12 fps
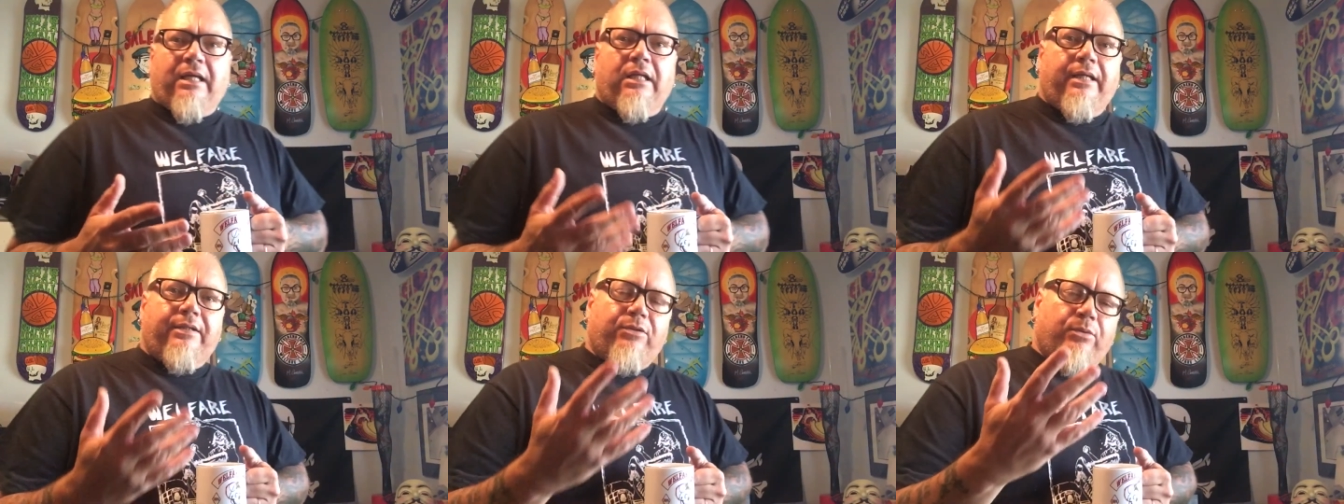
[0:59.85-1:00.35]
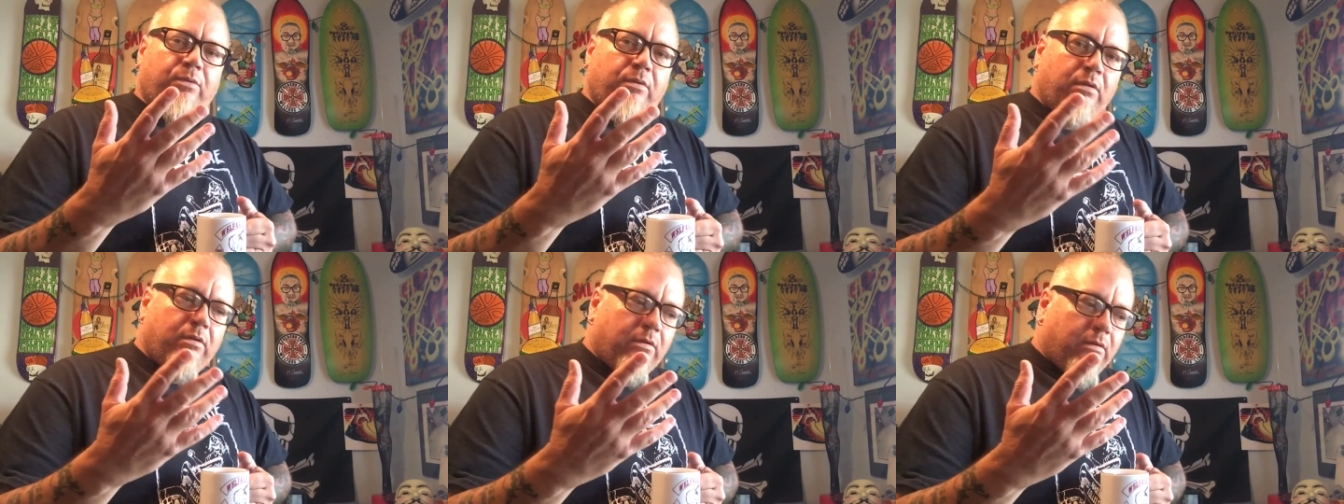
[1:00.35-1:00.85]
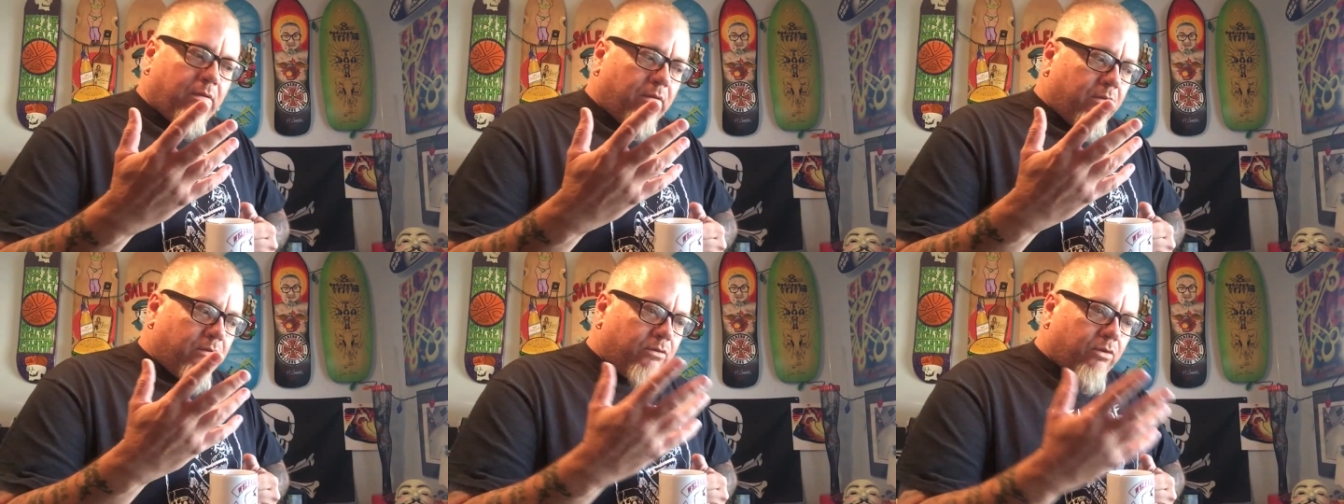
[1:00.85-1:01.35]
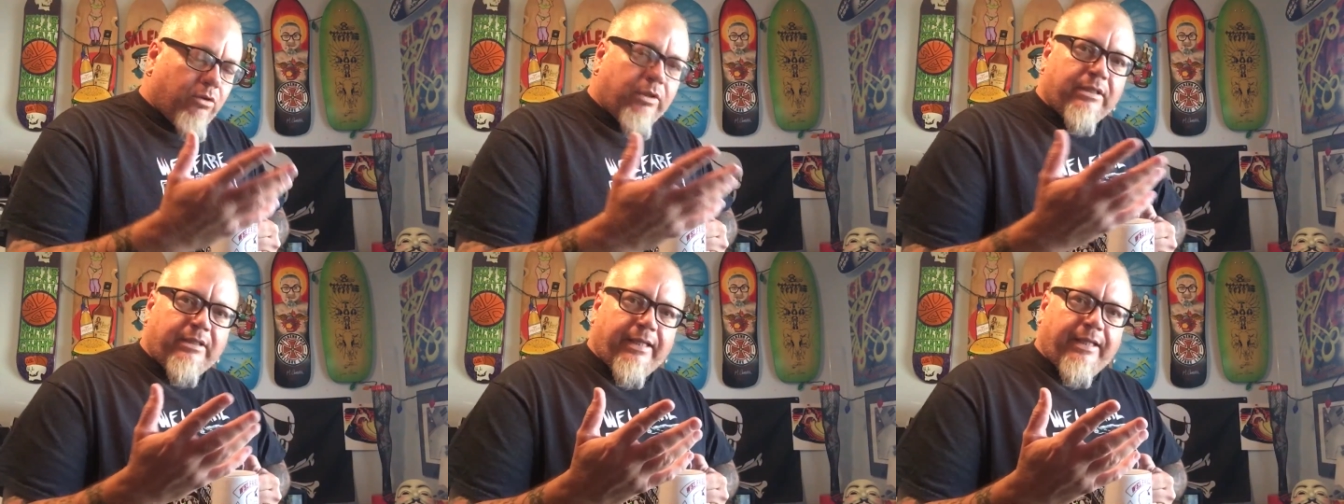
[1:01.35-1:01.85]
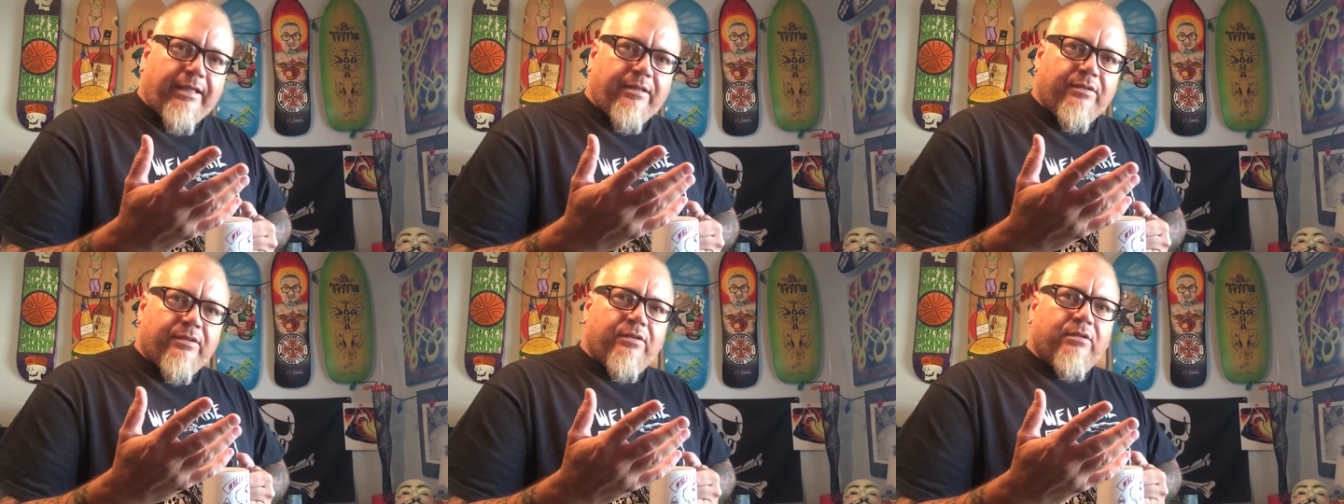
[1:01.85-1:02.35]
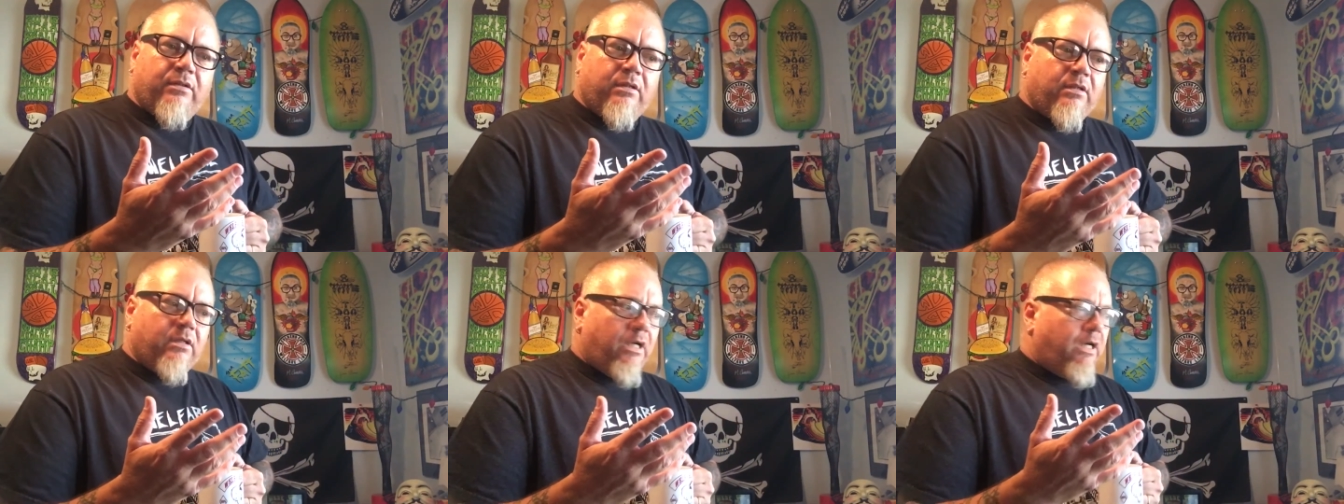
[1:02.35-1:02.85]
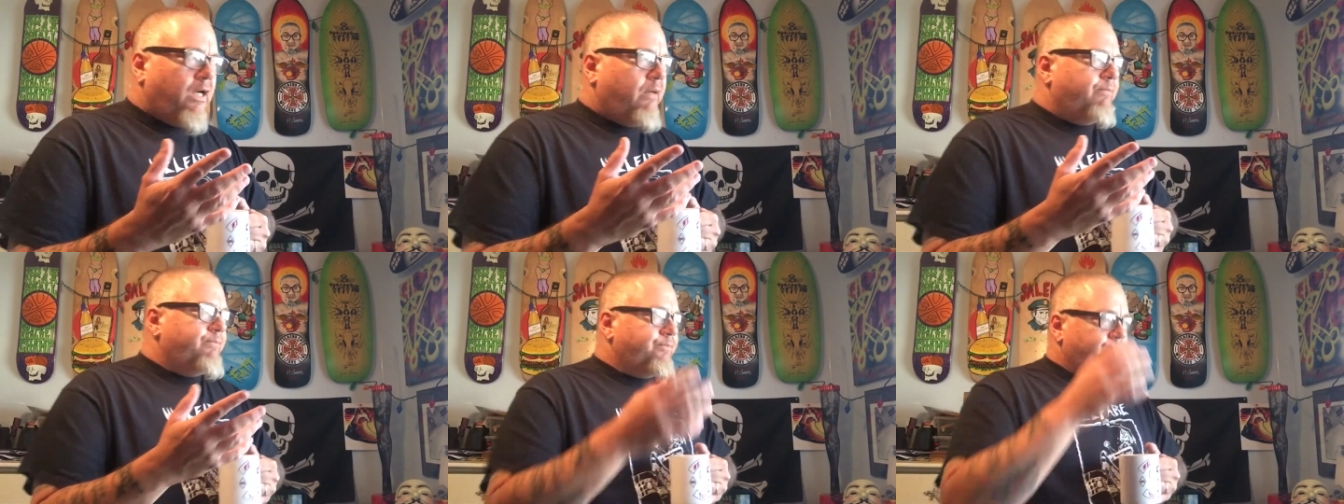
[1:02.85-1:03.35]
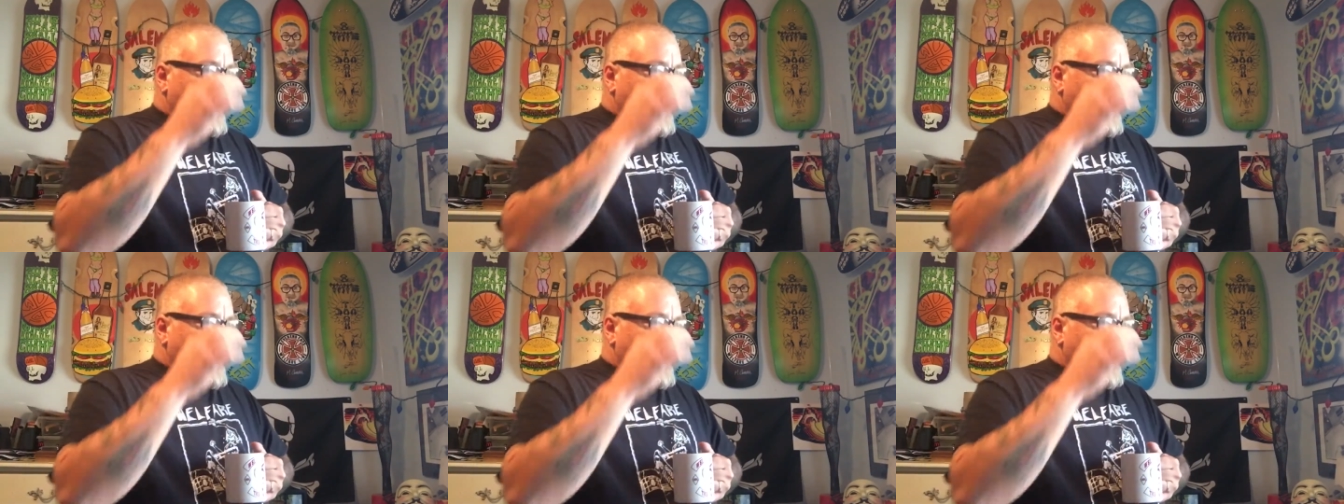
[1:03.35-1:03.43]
I like to to look at things um,